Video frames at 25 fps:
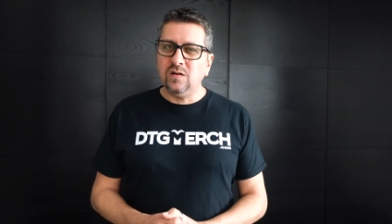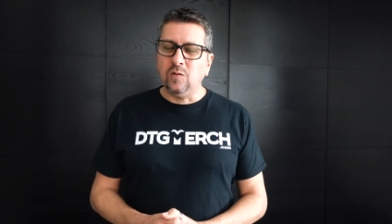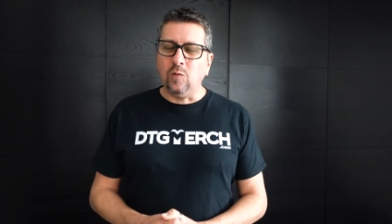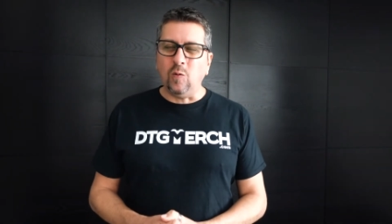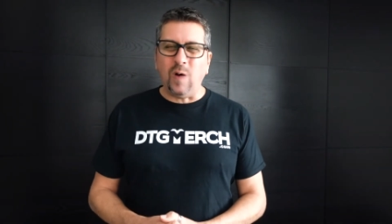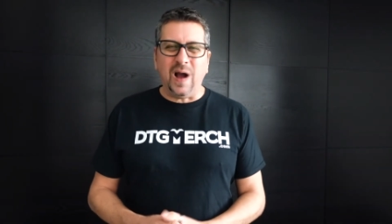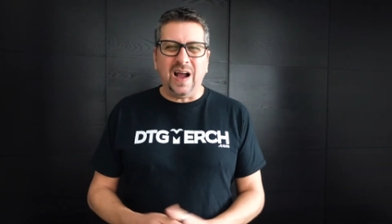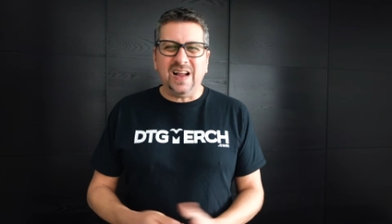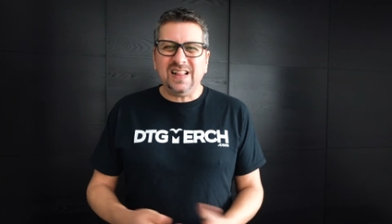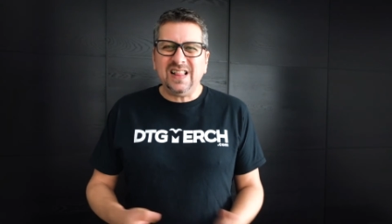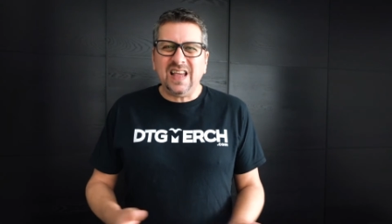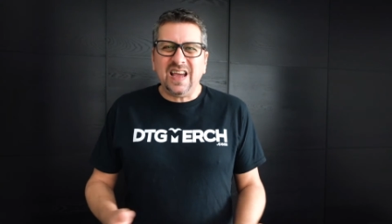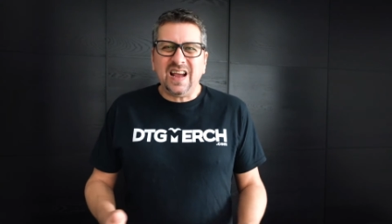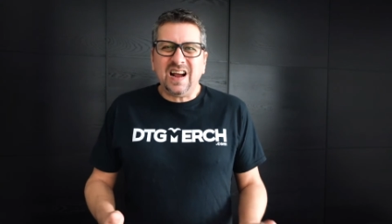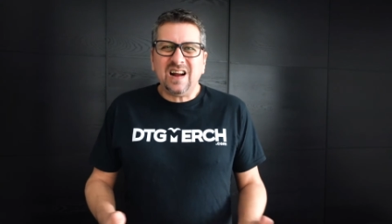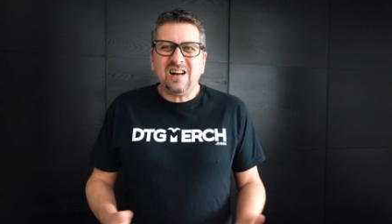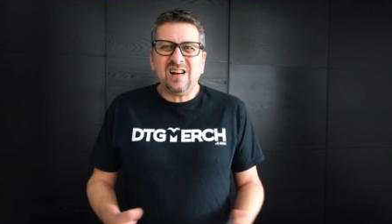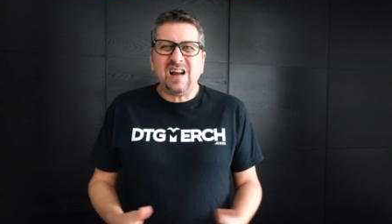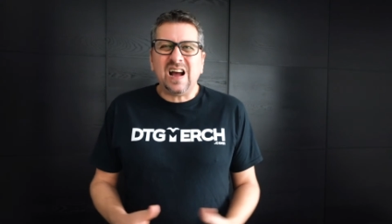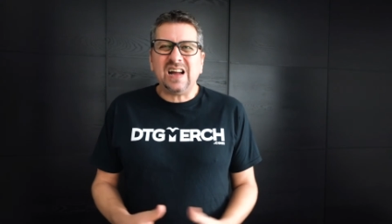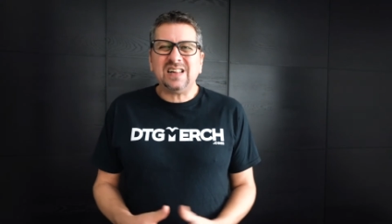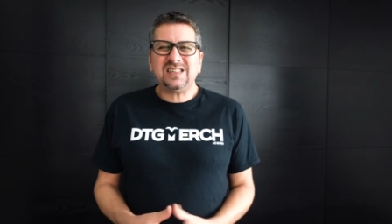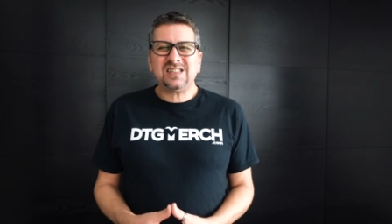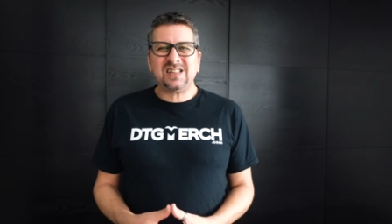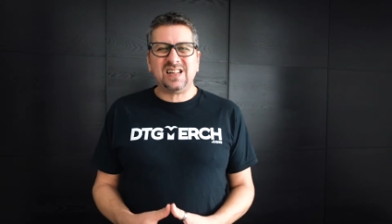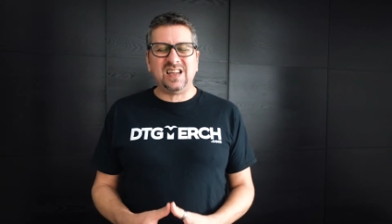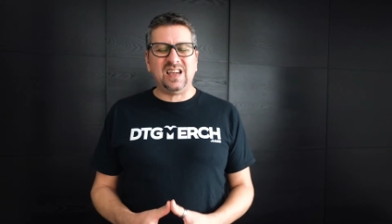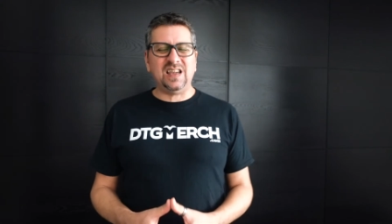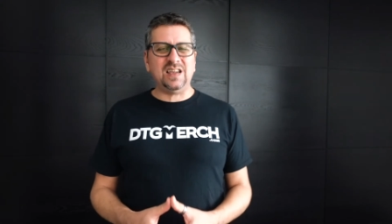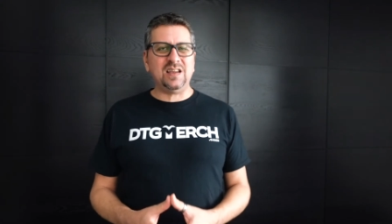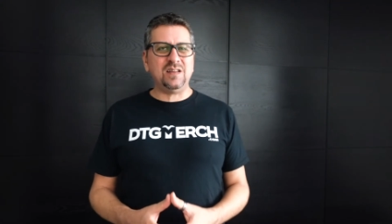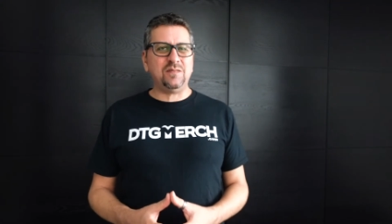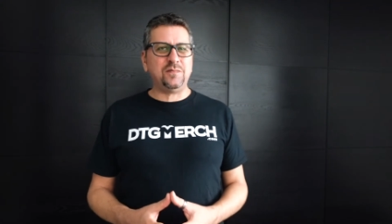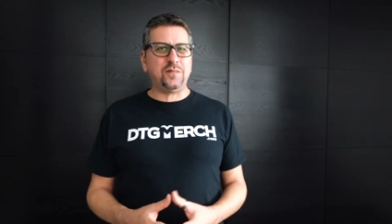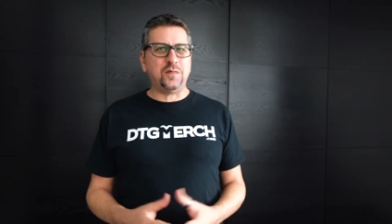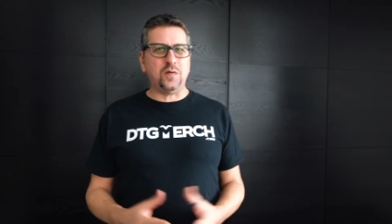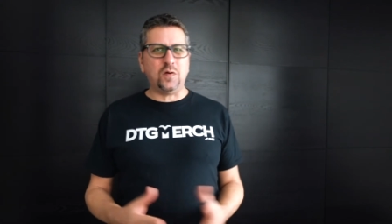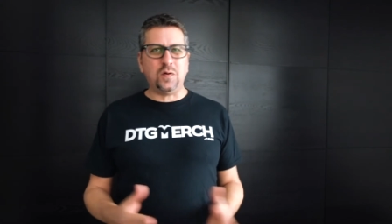why they are
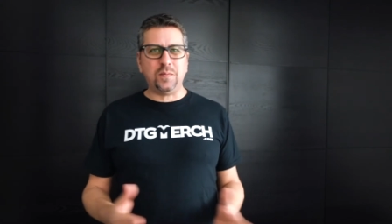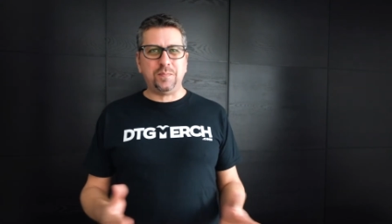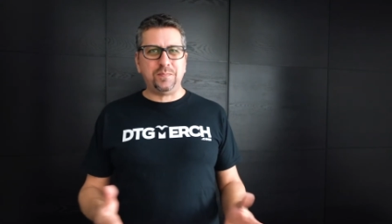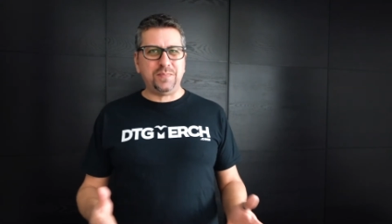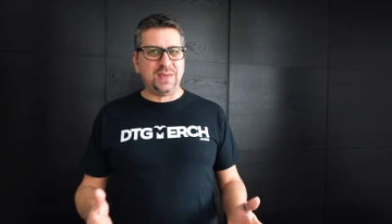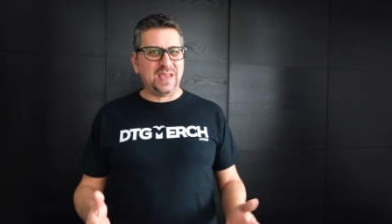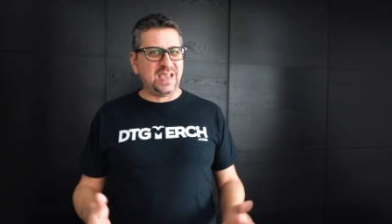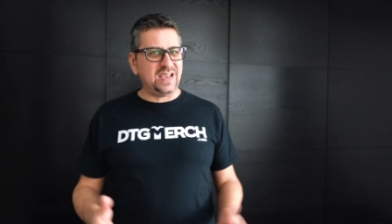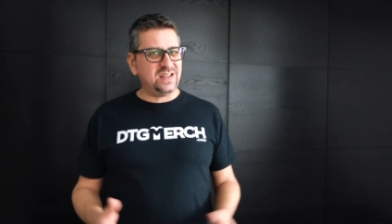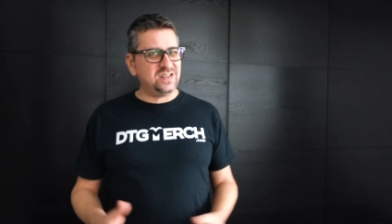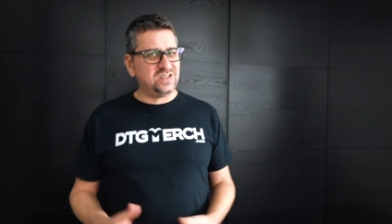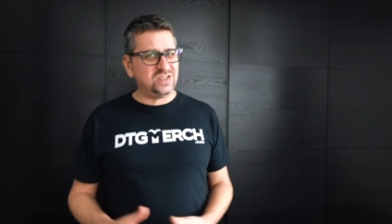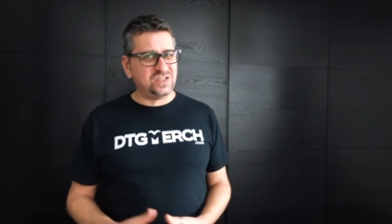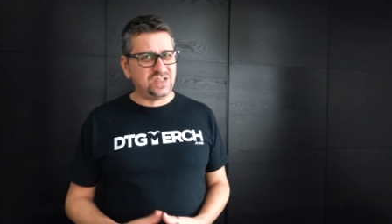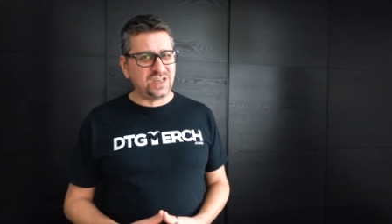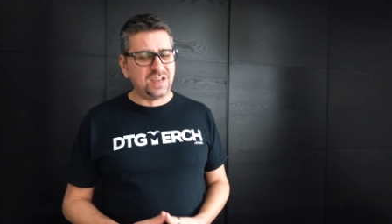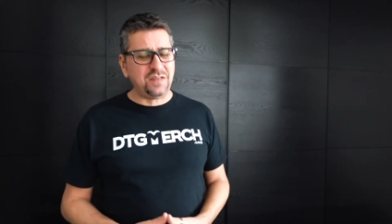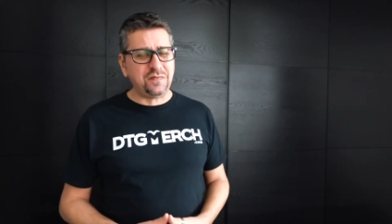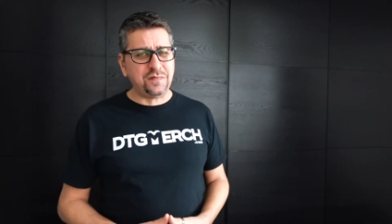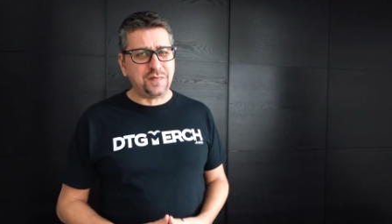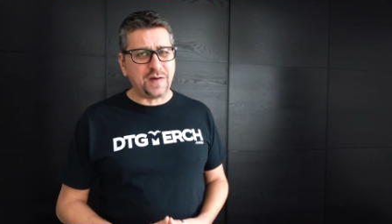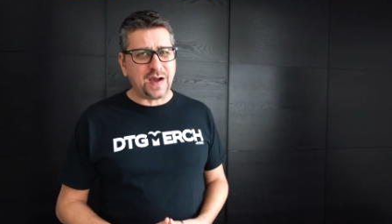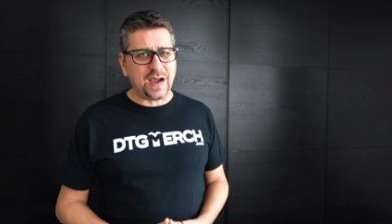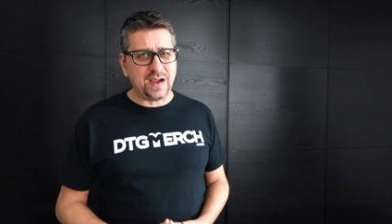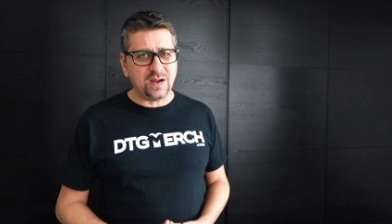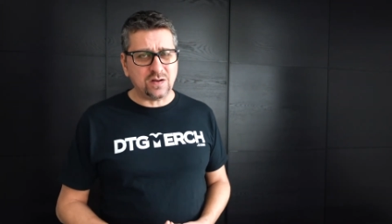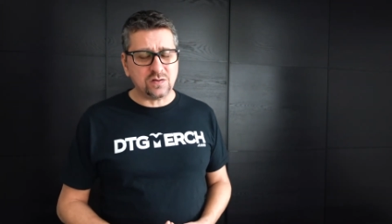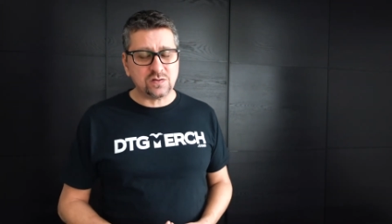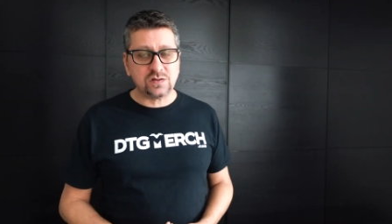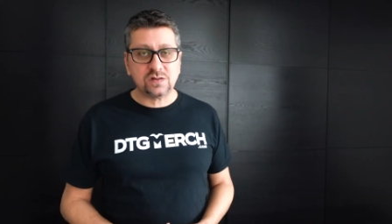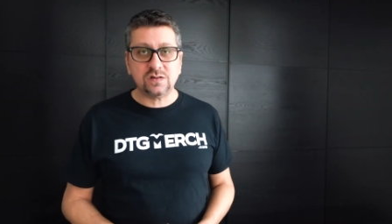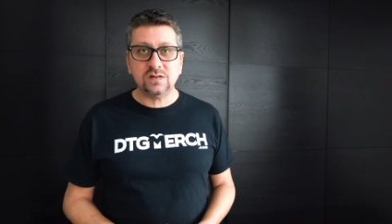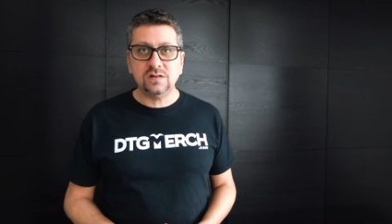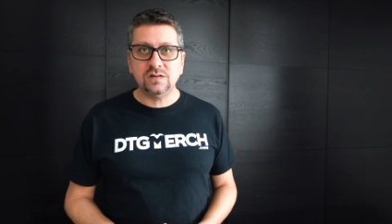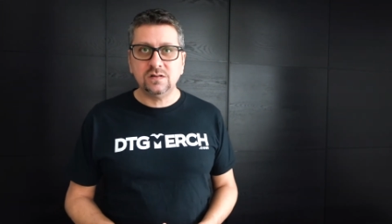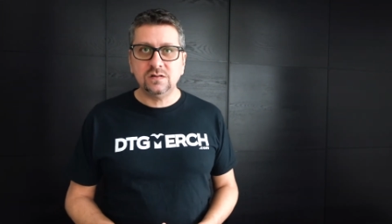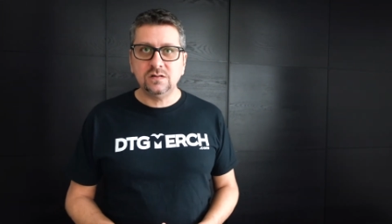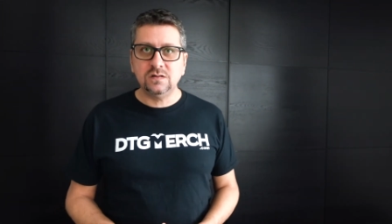asking for P N G
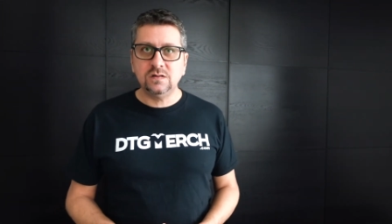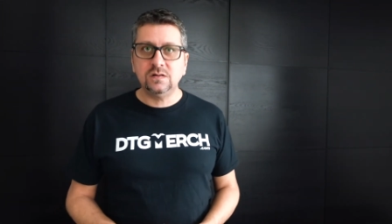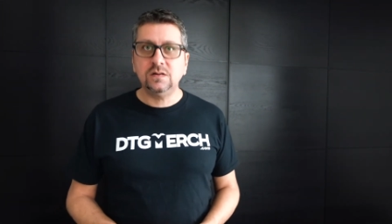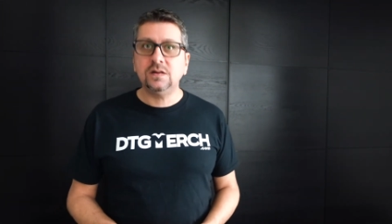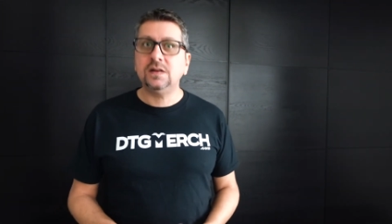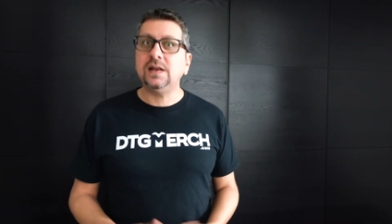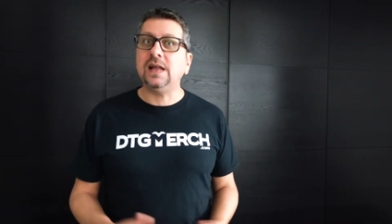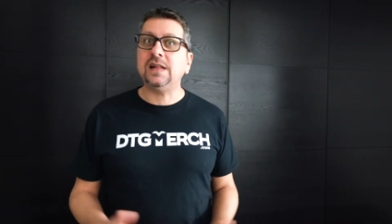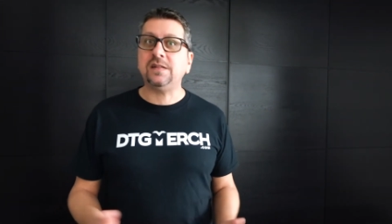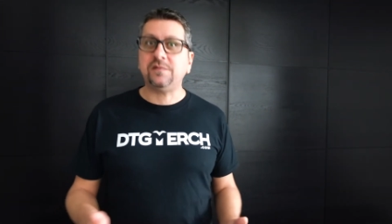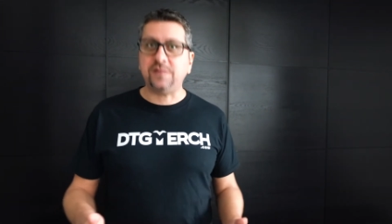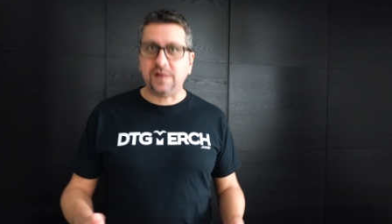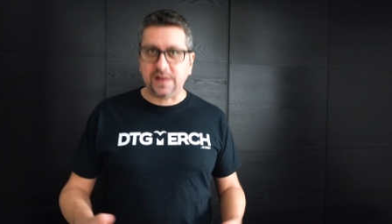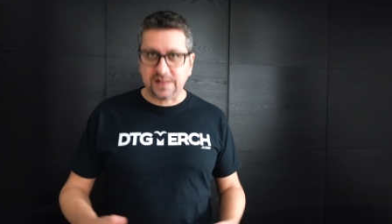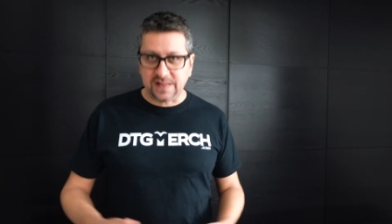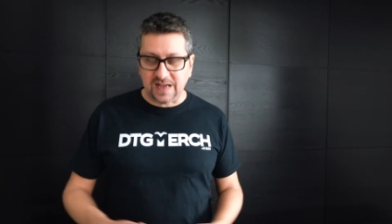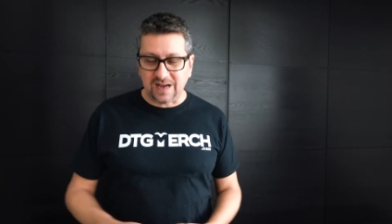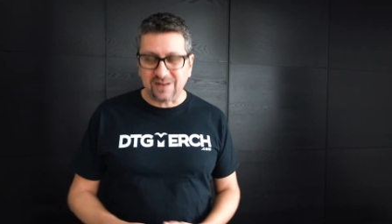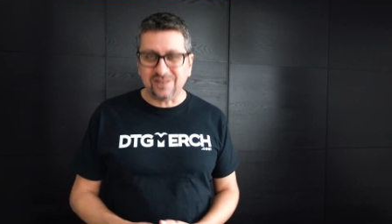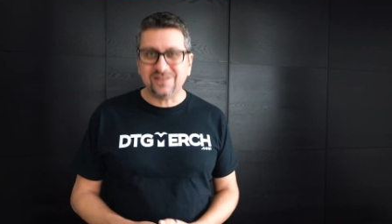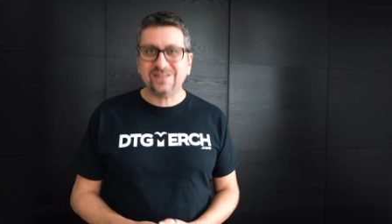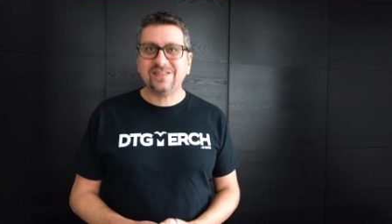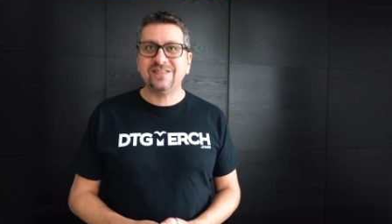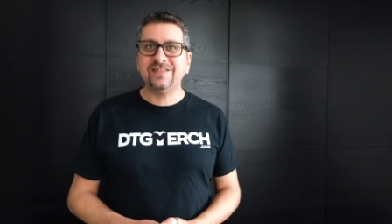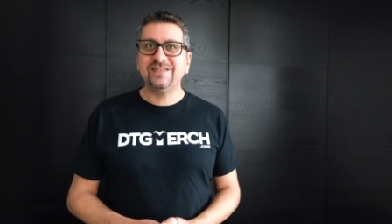files? Let's find out.